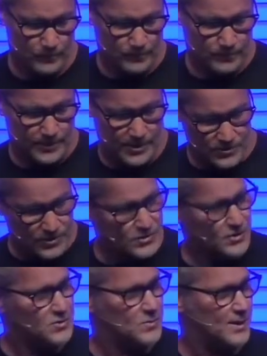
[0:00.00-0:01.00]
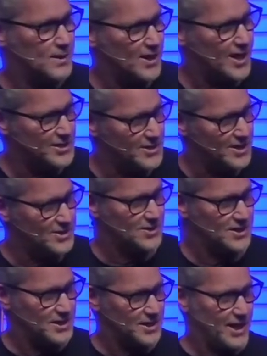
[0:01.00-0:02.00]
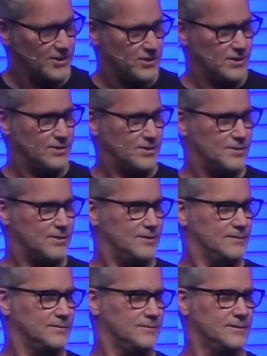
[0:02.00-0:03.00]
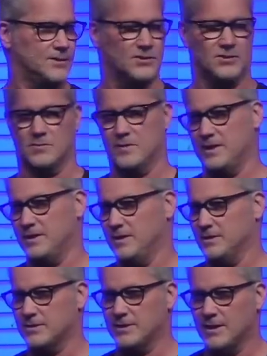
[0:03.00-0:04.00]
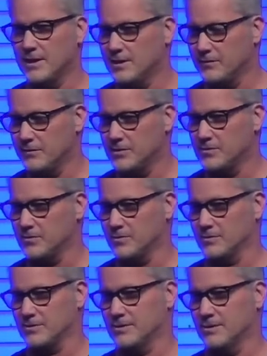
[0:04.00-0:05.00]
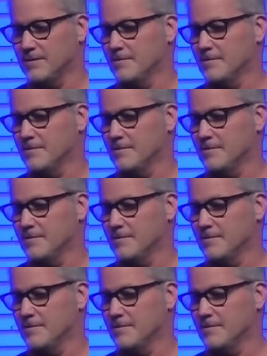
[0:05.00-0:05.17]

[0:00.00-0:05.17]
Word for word: Because this is what God does to nations, this is what He does to individuals.